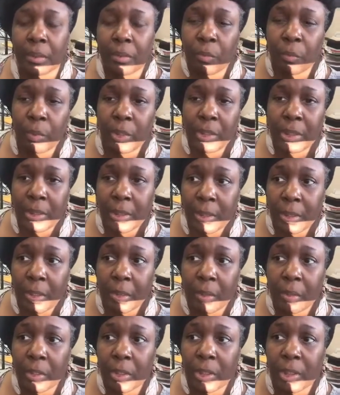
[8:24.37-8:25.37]
we
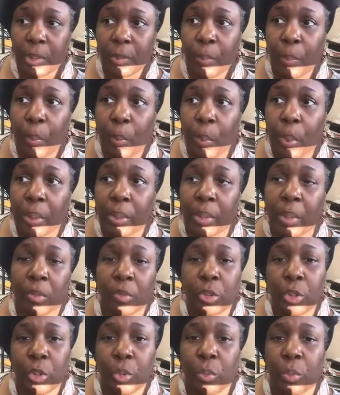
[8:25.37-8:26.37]
support
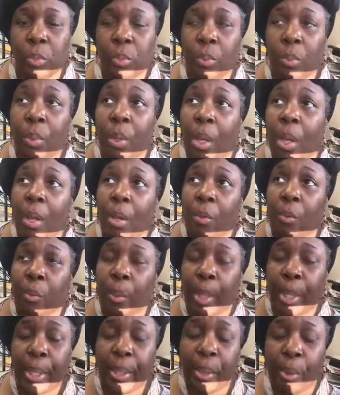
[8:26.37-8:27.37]
those two
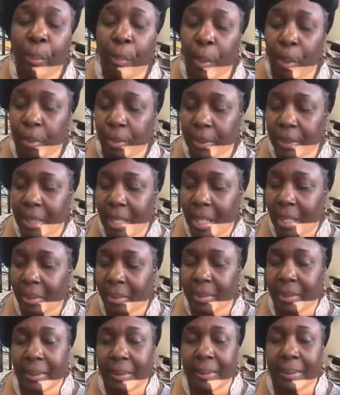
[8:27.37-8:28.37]
radio
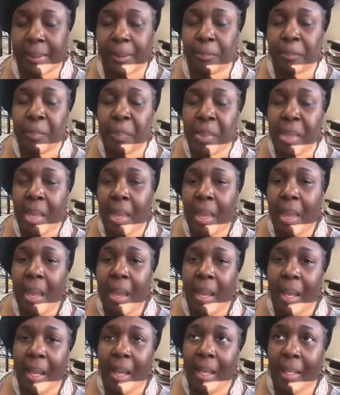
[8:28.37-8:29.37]
personalities.
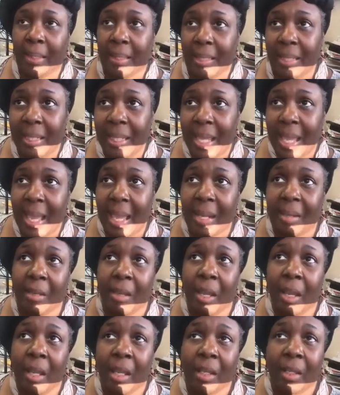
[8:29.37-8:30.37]
Other than
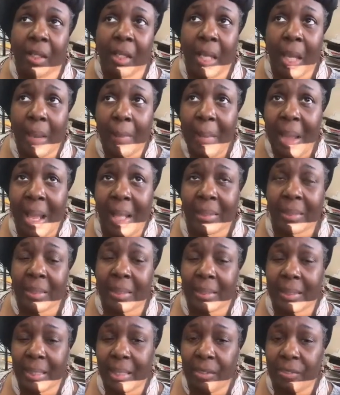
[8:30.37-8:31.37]
that, come out to
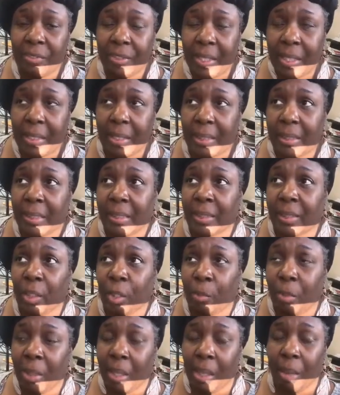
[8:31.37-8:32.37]
see the event. This is going
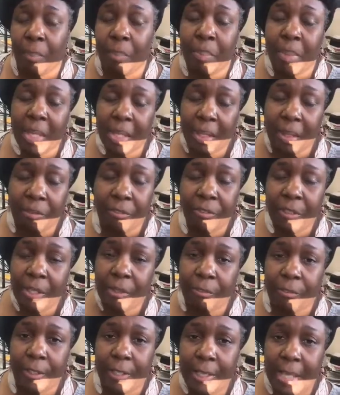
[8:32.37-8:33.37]
to be a big
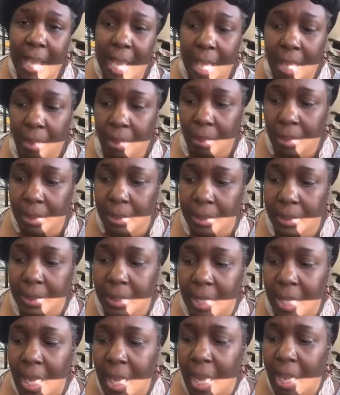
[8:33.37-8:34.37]
event for Dallas.
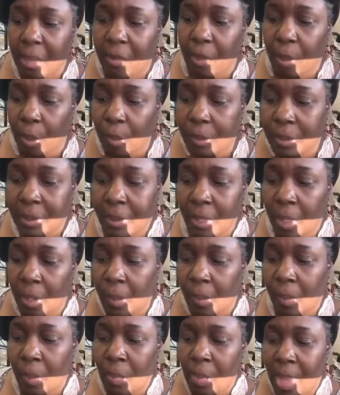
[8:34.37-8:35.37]
Those
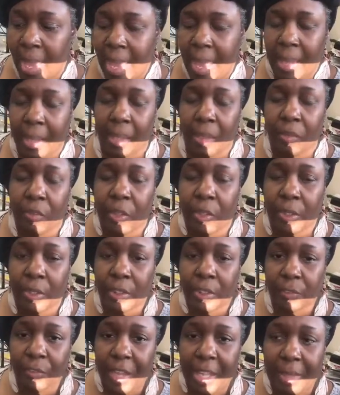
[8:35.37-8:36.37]
know that
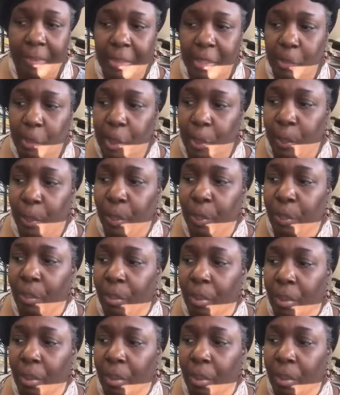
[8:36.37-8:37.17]
there's famous people,